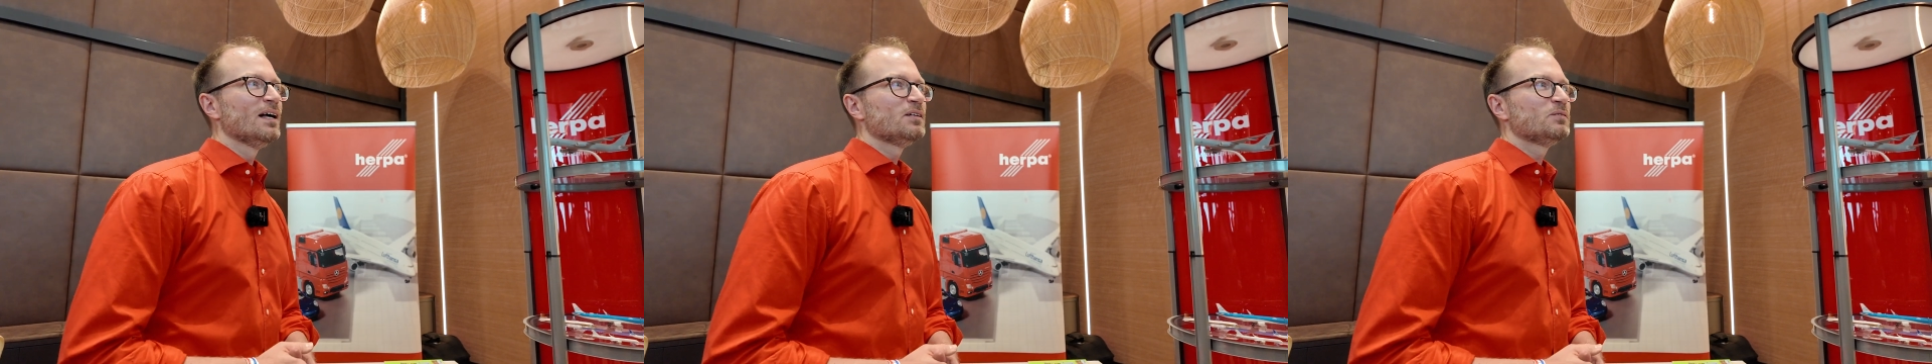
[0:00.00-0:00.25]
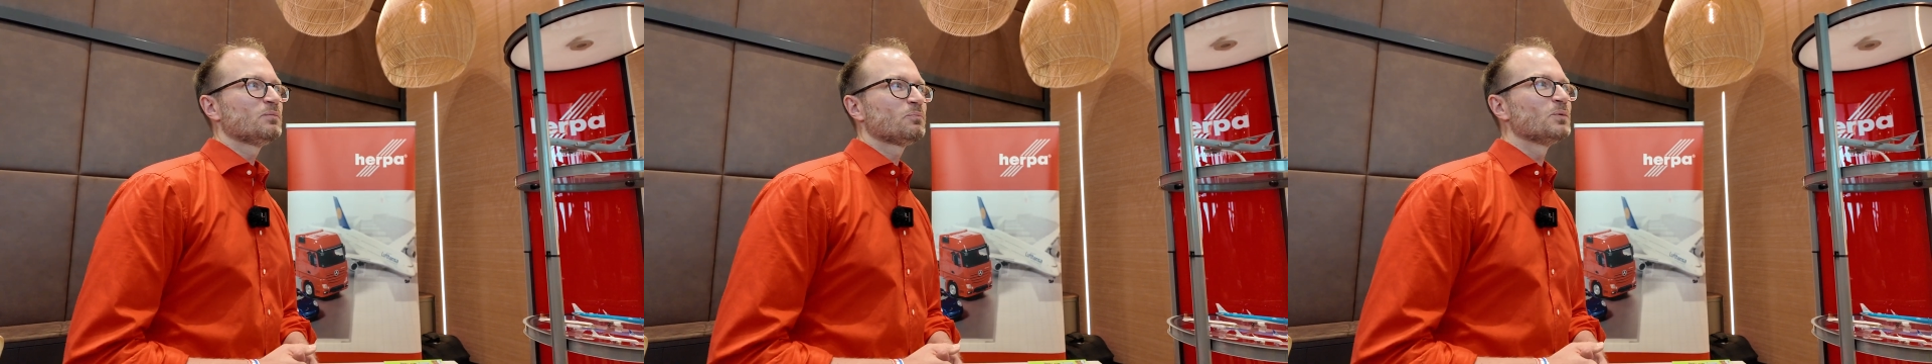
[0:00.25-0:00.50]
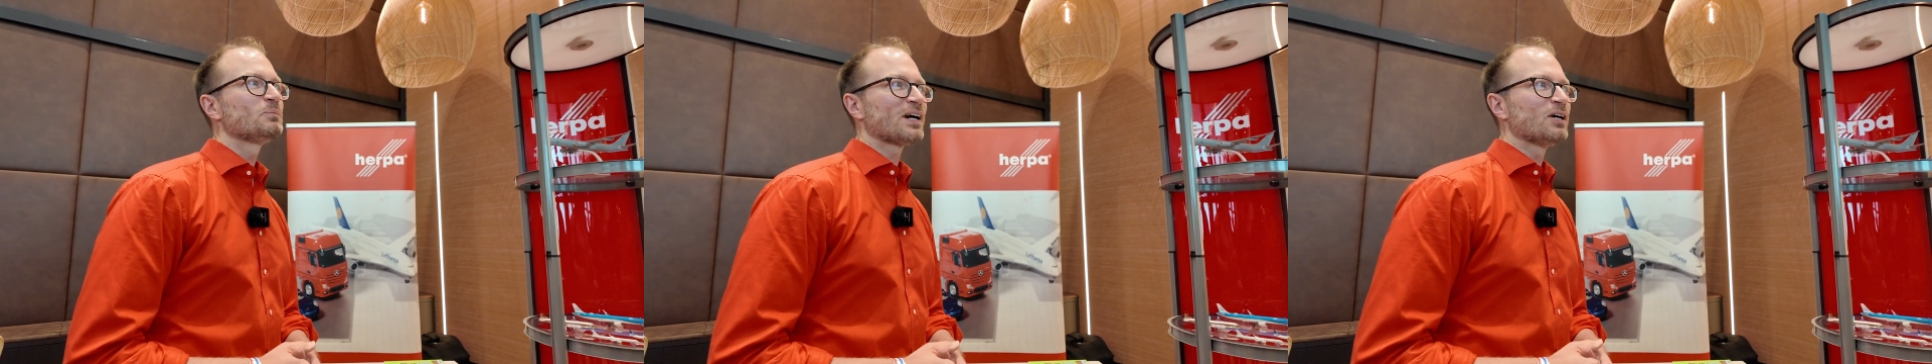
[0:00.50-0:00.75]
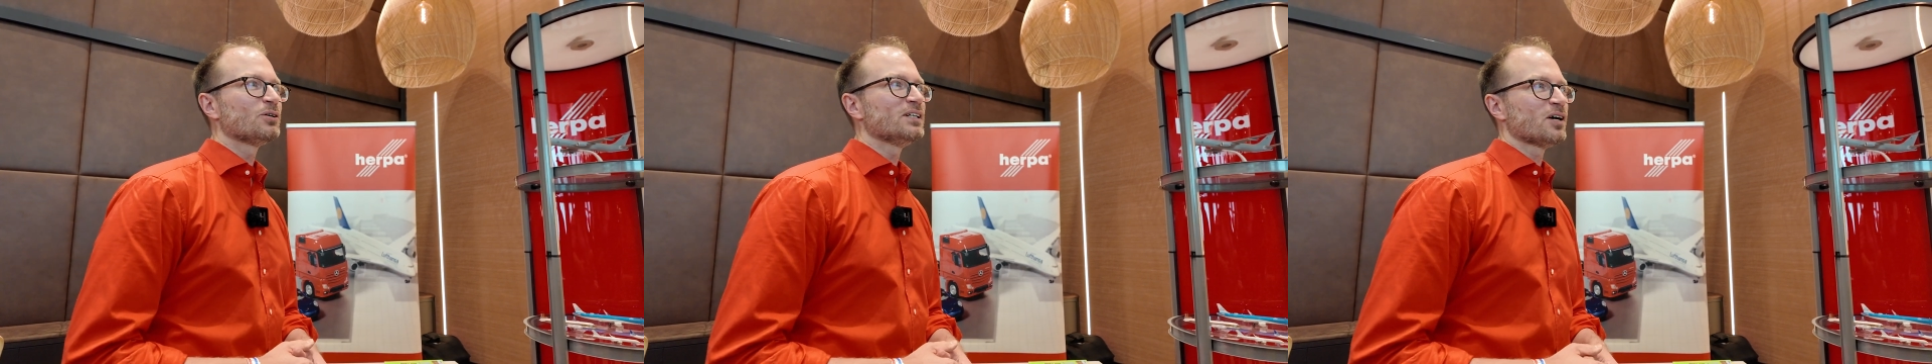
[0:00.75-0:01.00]
So you're
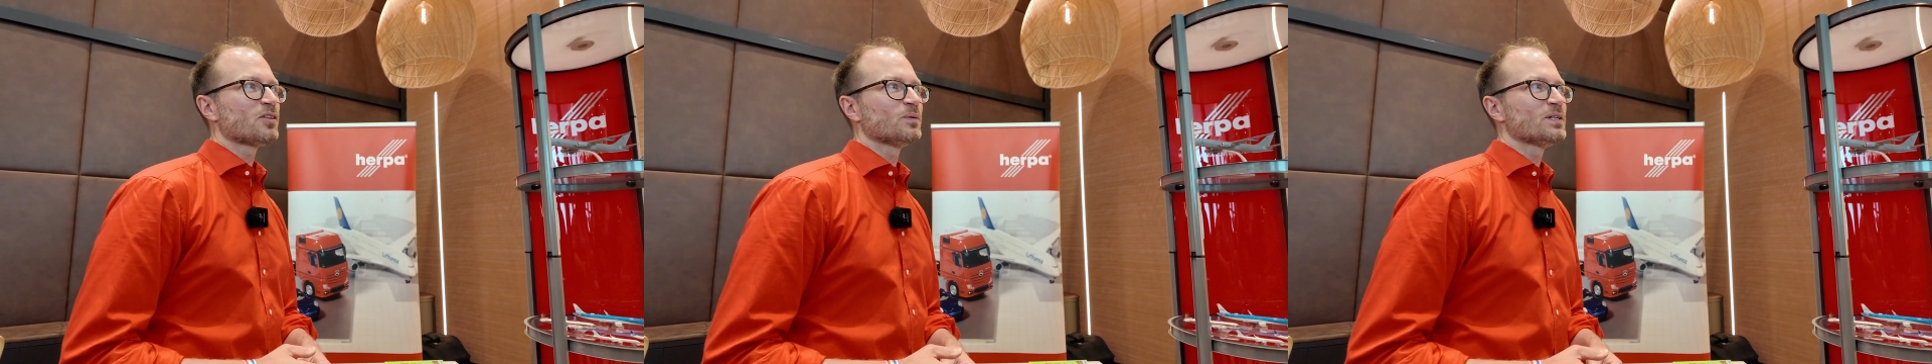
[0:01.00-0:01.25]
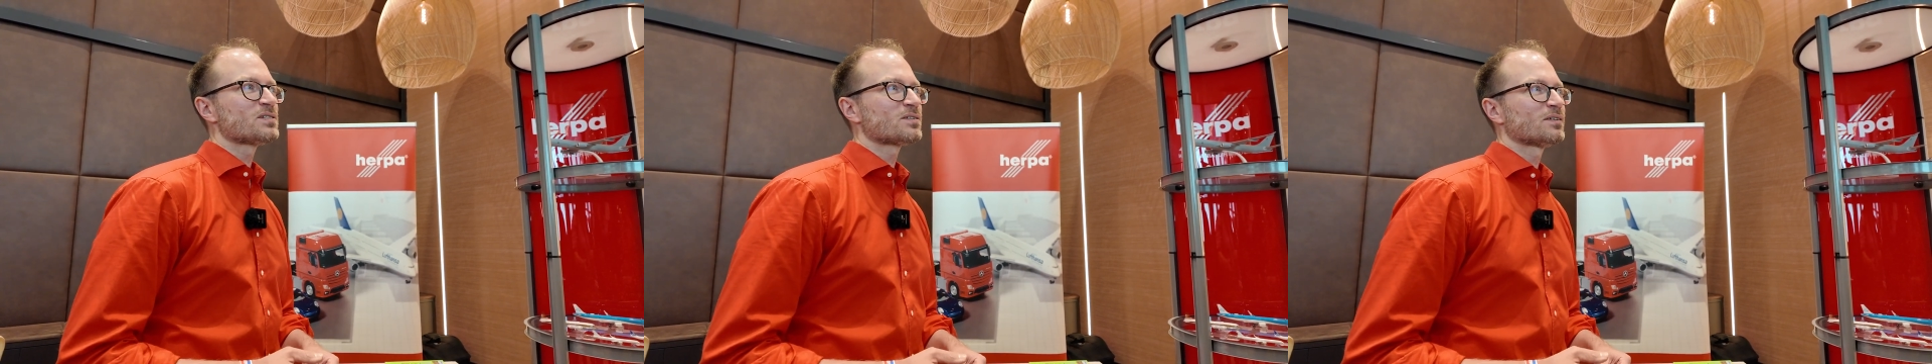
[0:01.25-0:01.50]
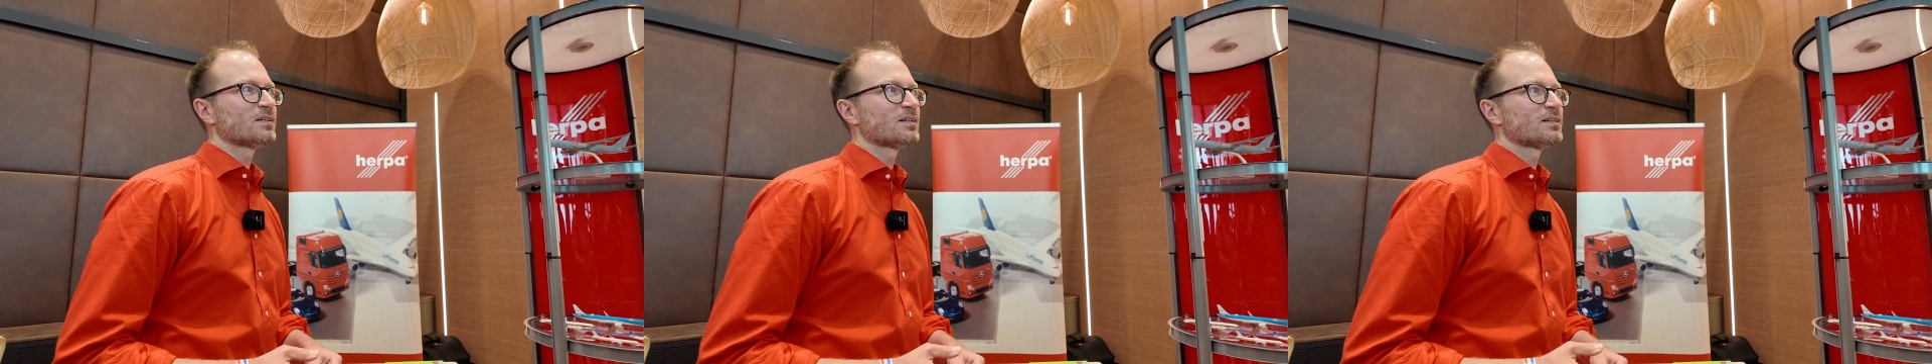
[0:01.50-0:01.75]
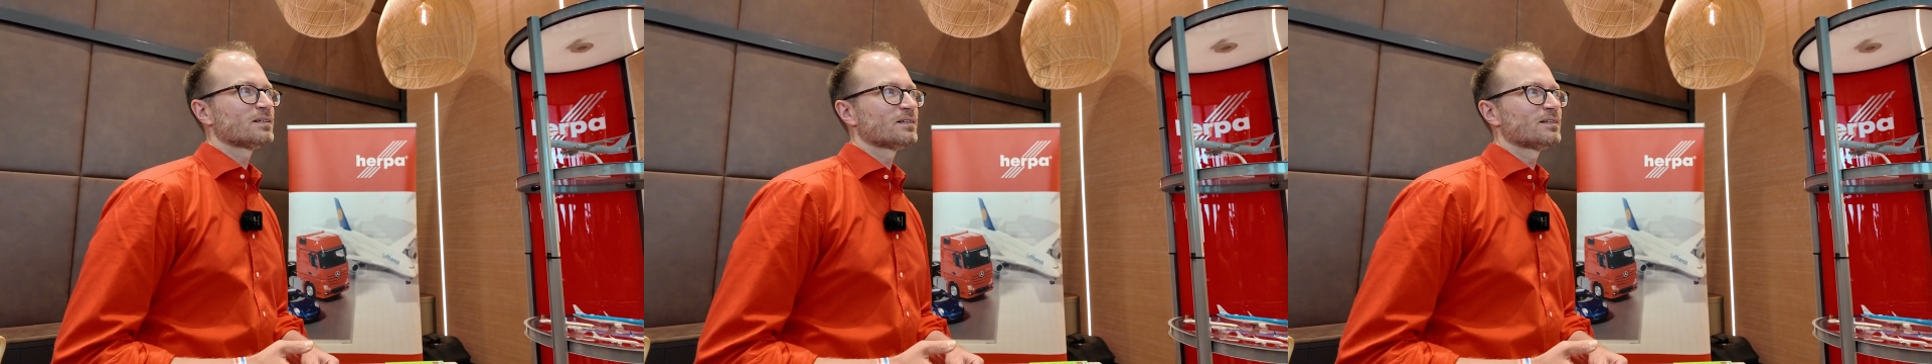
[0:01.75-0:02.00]
teasing us with a
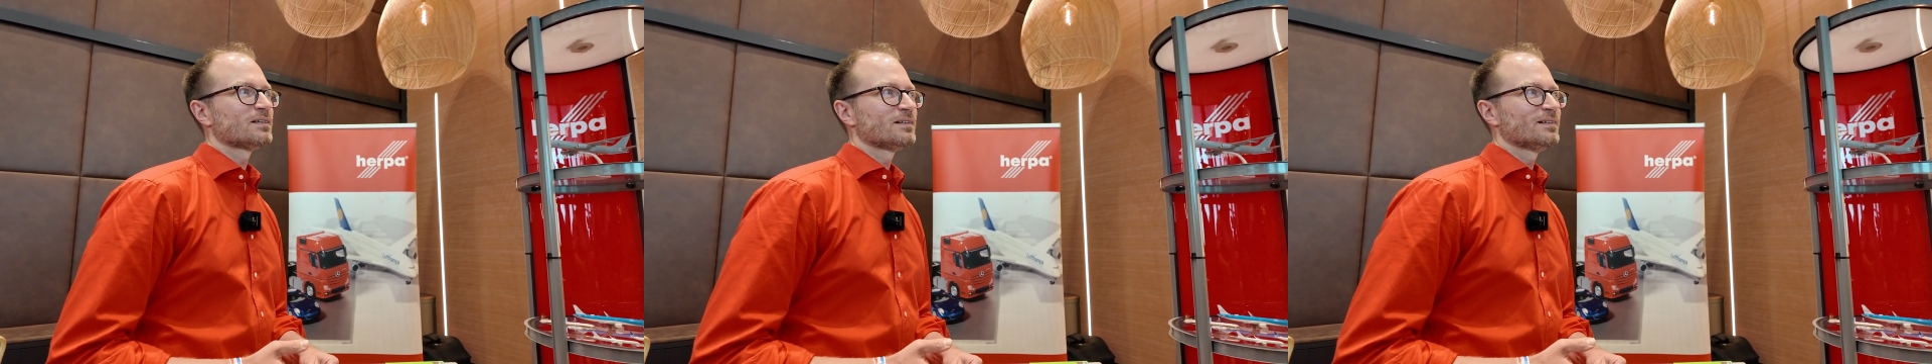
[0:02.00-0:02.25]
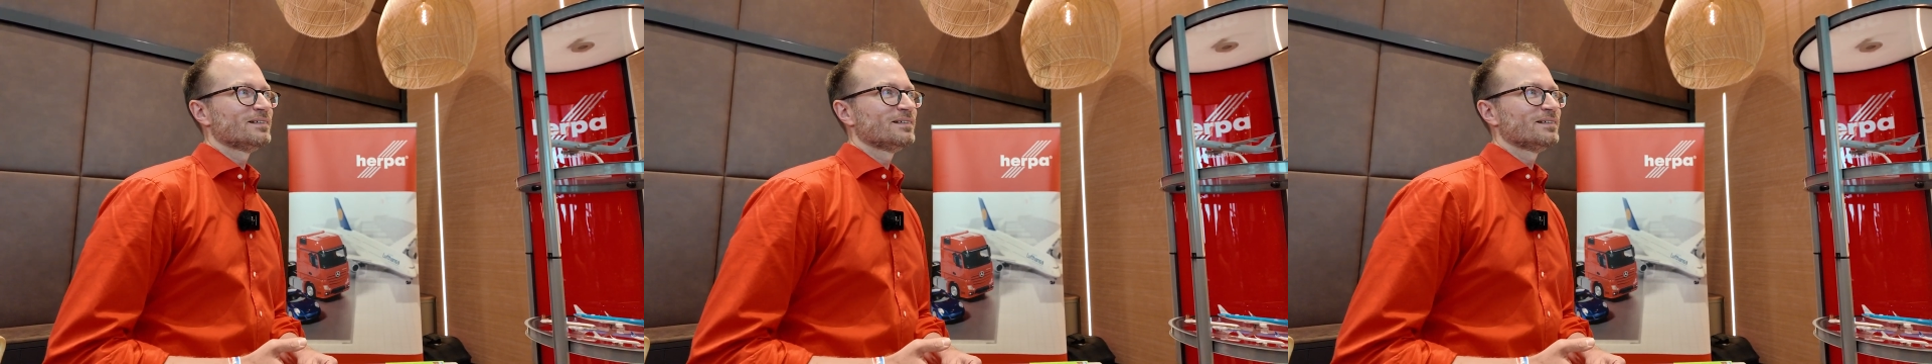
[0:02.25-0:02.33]
fantasy model.